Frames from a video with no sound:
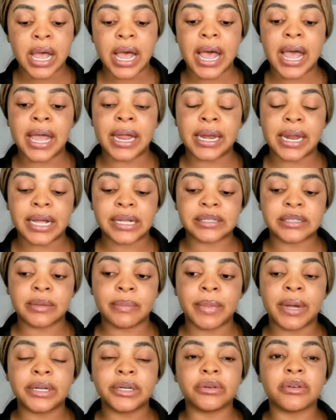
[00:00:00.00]
And as a
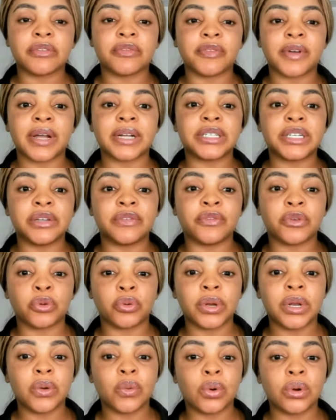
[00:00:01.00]
matter of fact, if you
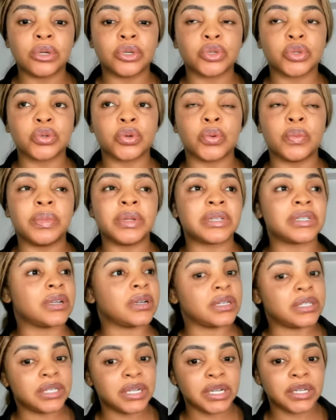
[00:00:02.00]
really want to be
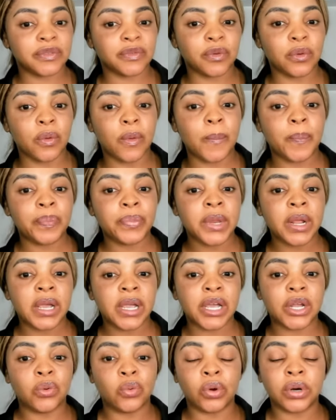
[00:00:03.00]
successful
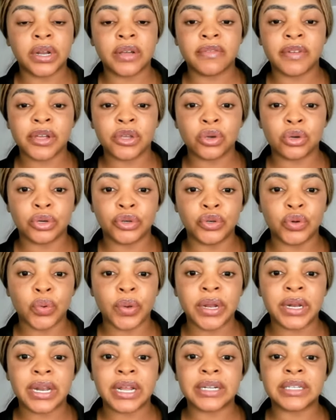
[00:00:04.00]
in whatever you're
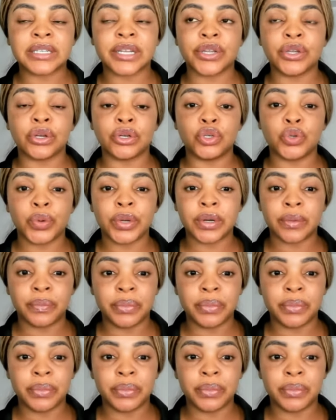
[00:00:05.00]
doing, let's say you're doing a